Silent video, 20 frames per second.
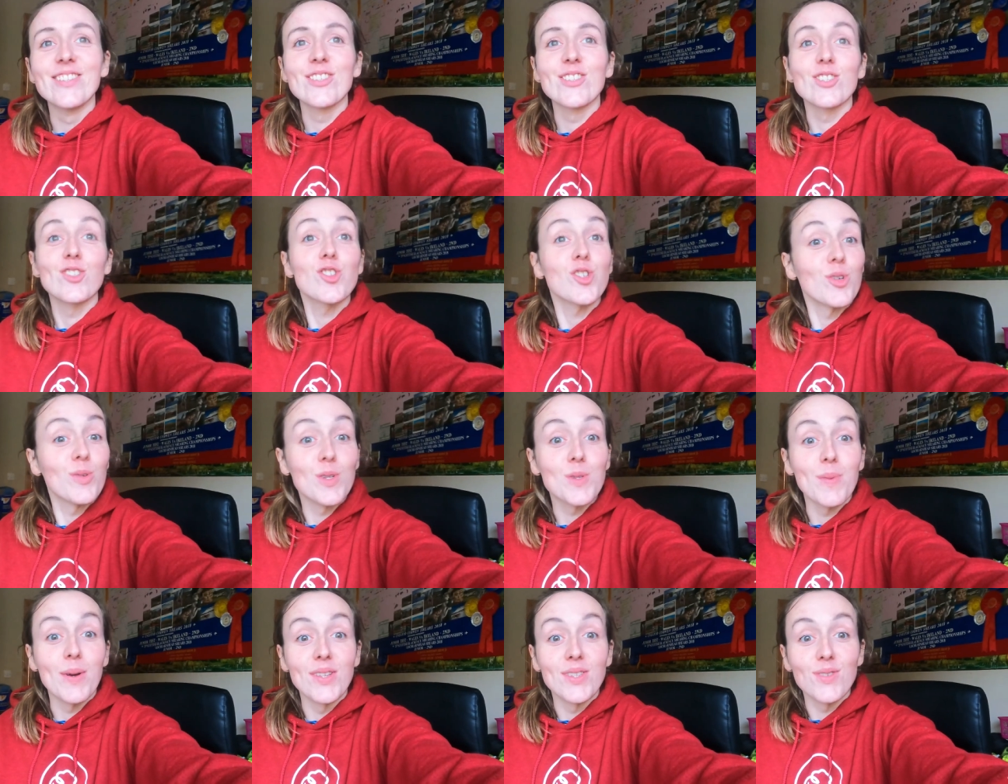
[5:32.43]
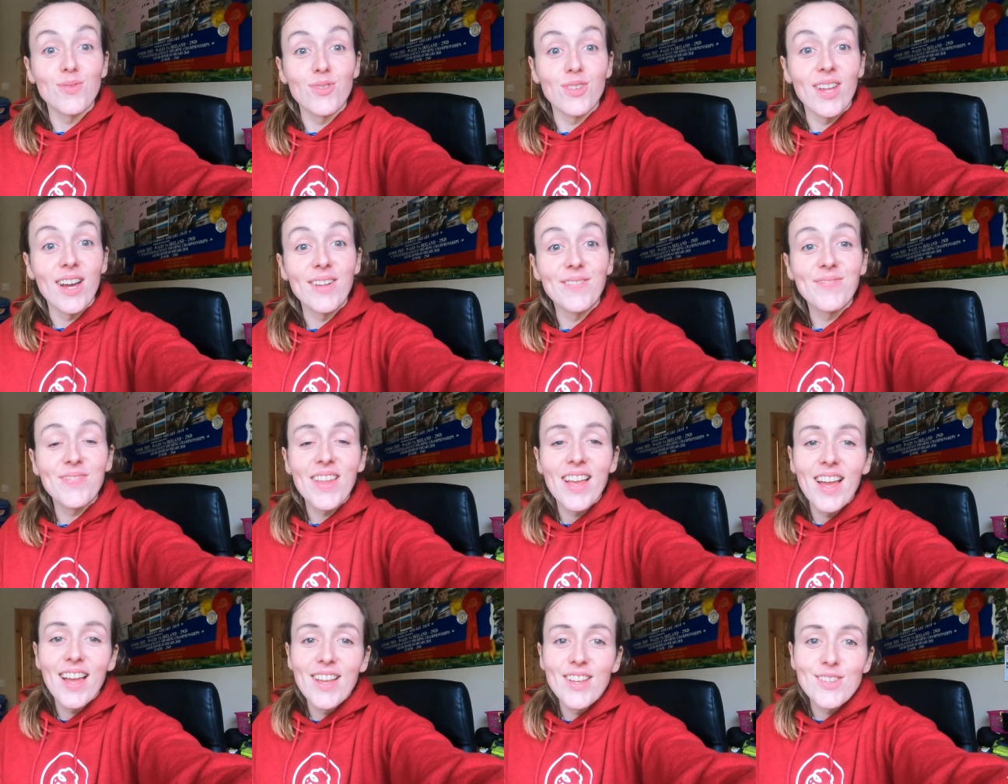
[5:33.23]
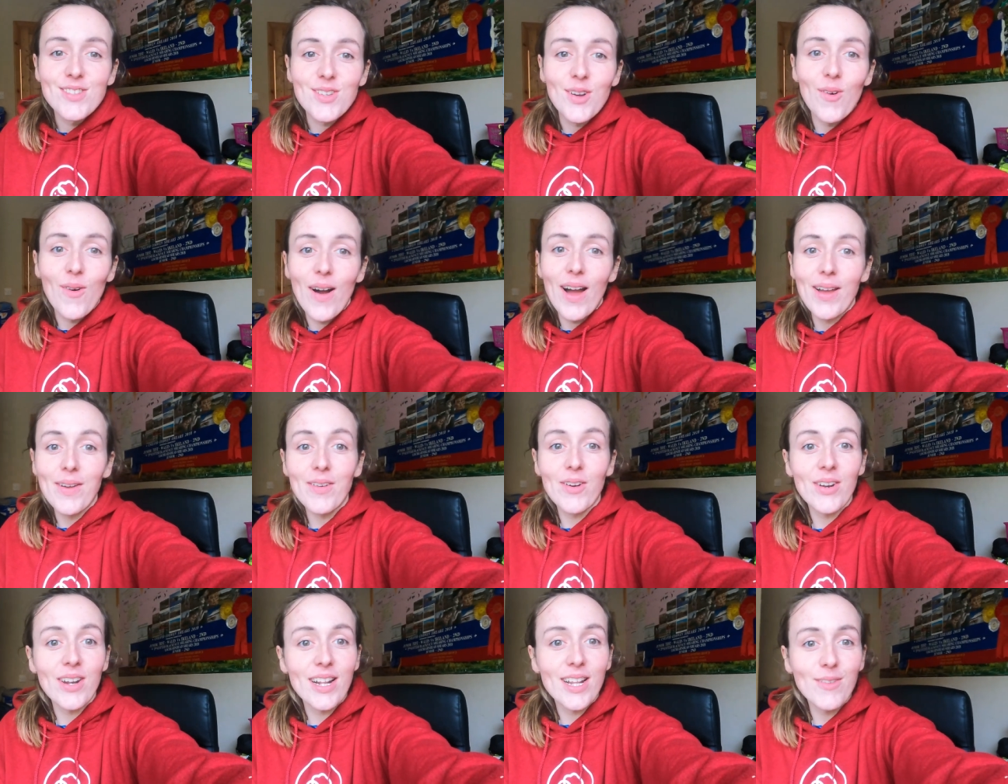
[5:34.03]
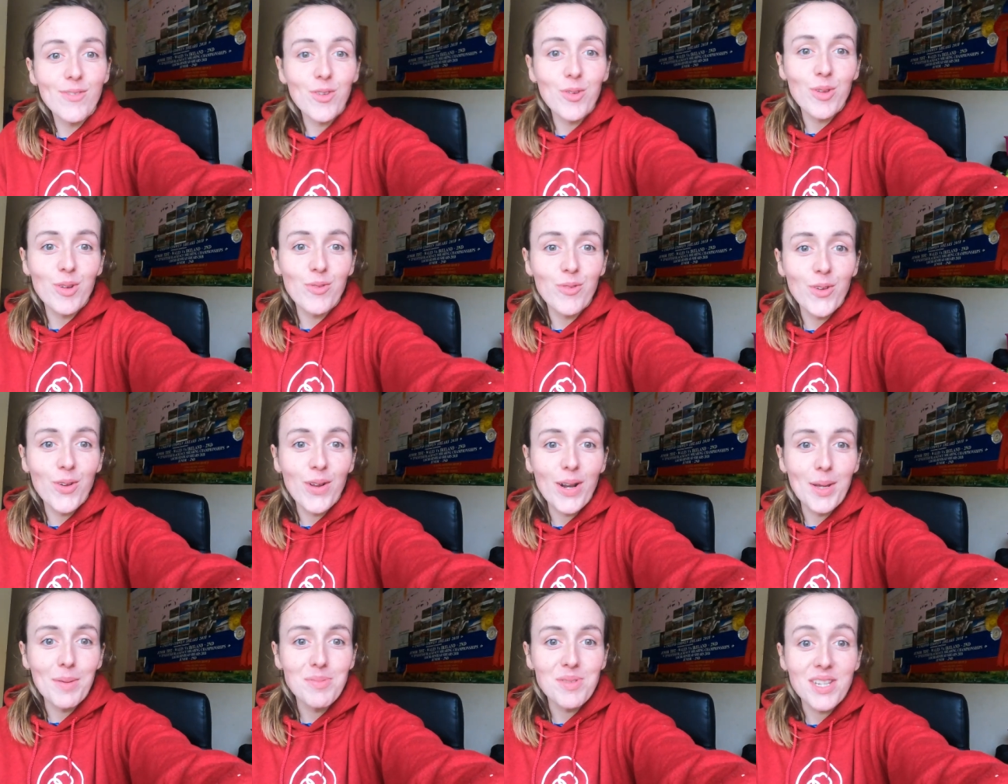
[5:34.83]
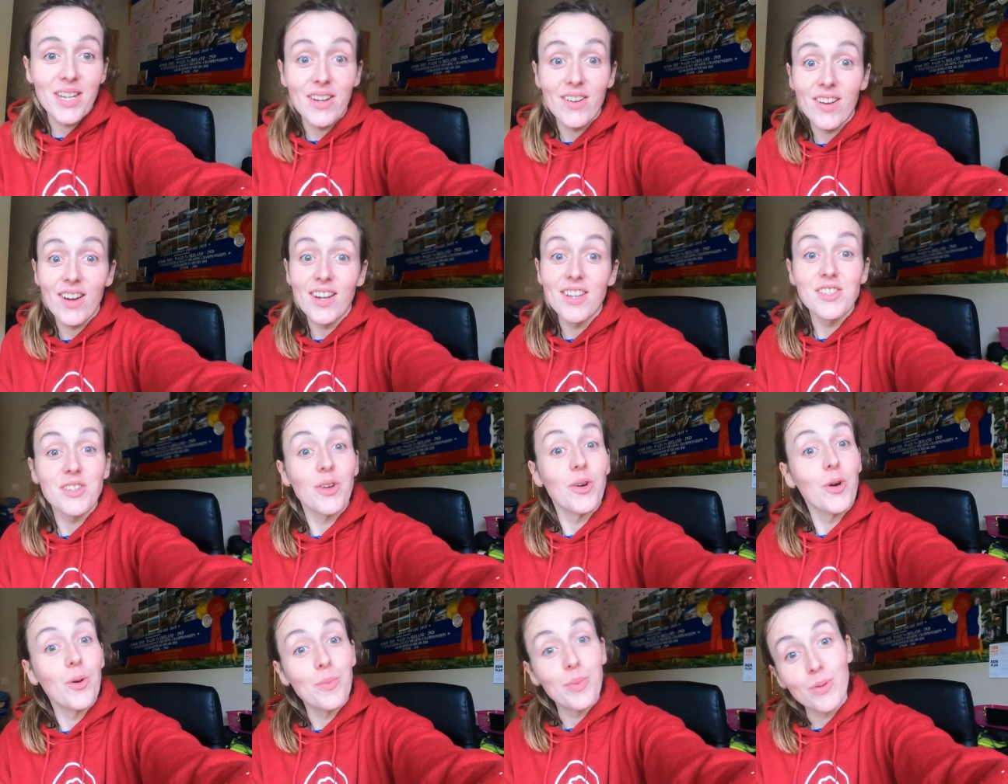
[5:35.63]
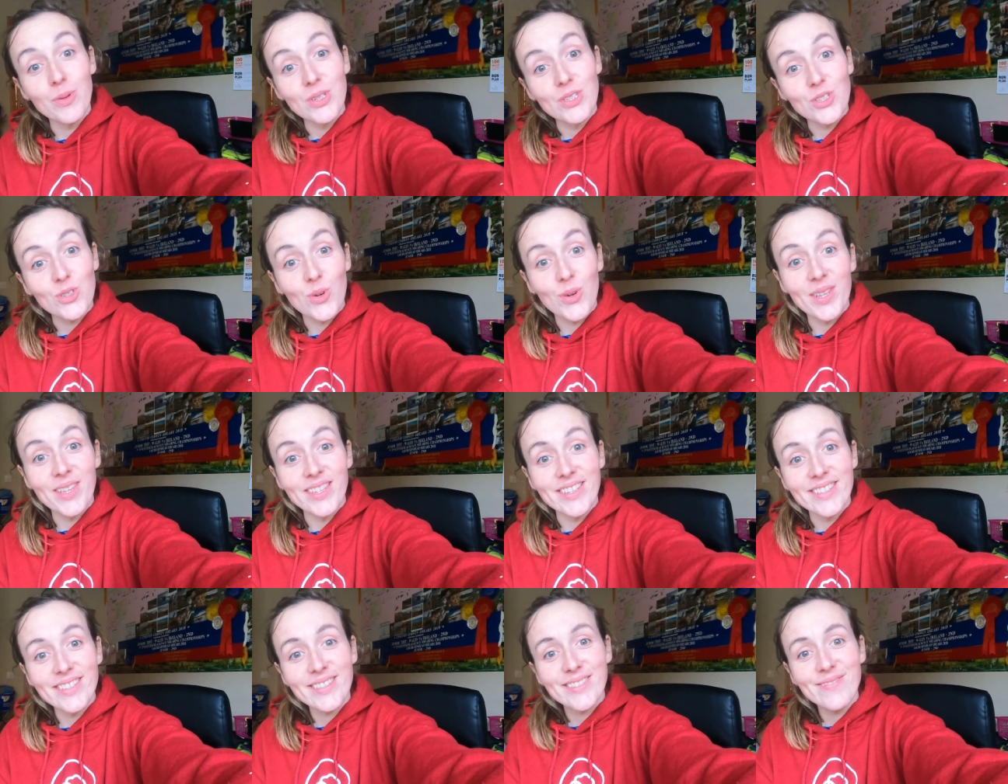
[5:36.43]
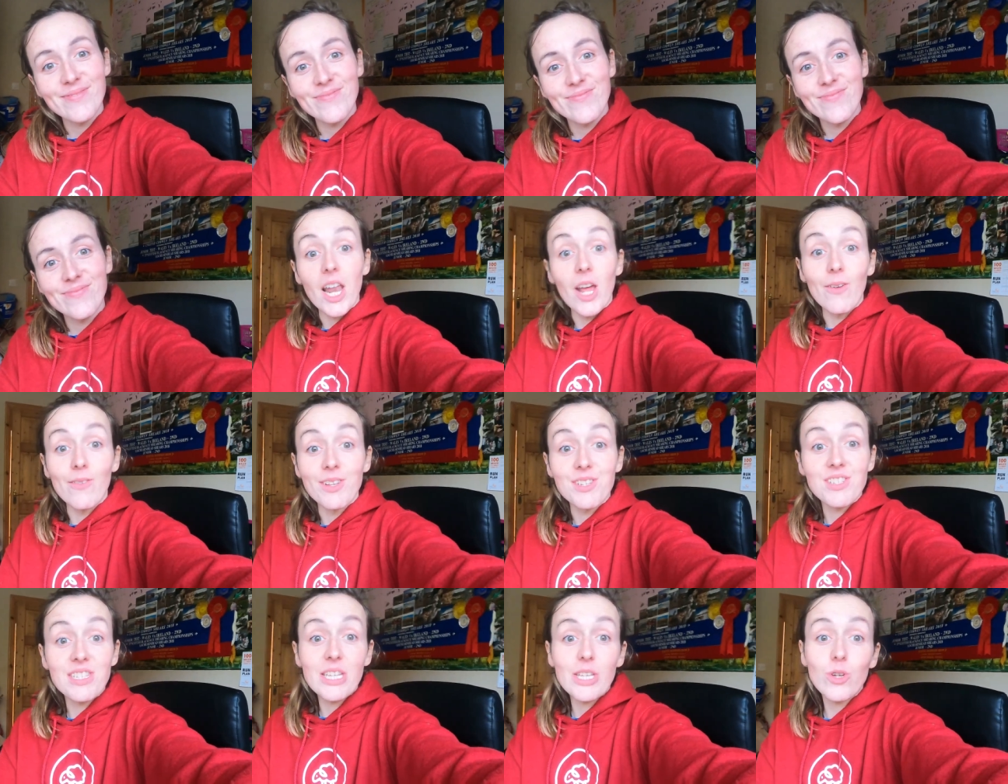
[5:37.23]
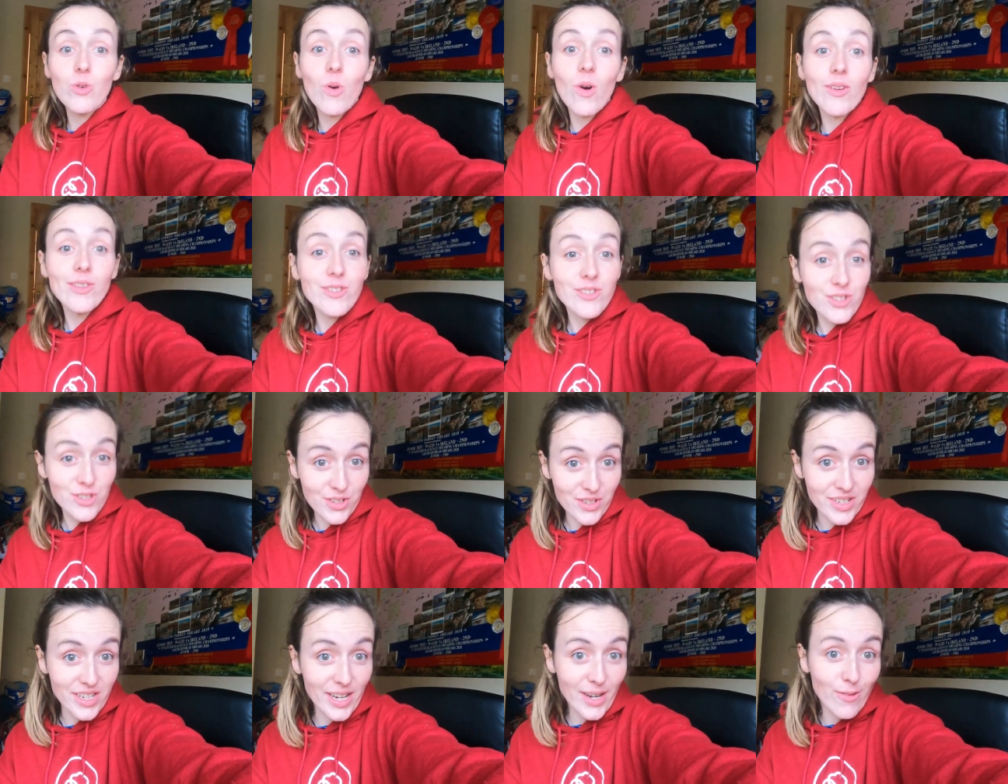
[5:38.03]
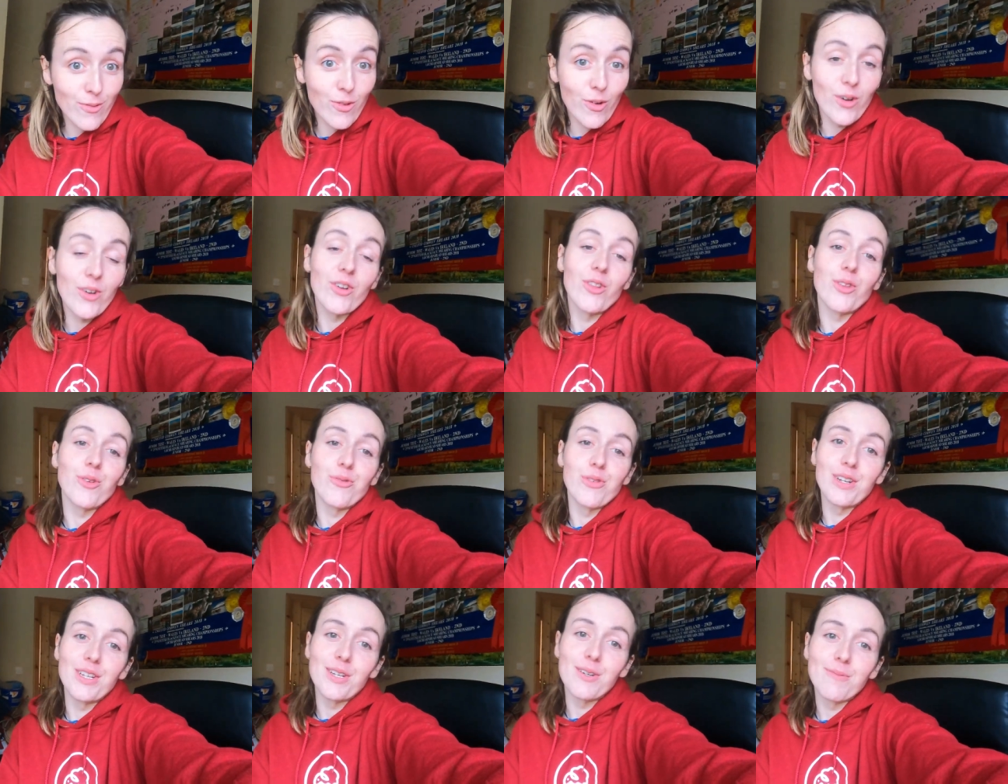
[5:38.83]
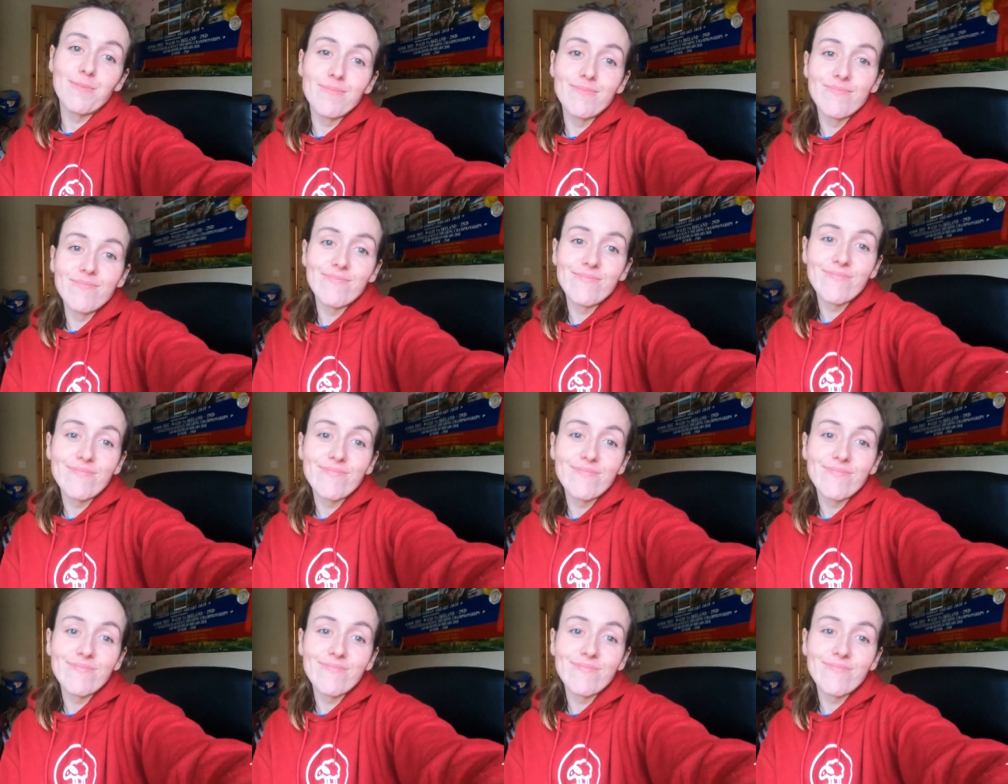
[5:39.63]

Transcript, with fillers: It's just too expensive for that. So I'm going to leave you with a few clips now, guys. I hope you enjoy this. And I will see you on Sunday for another video.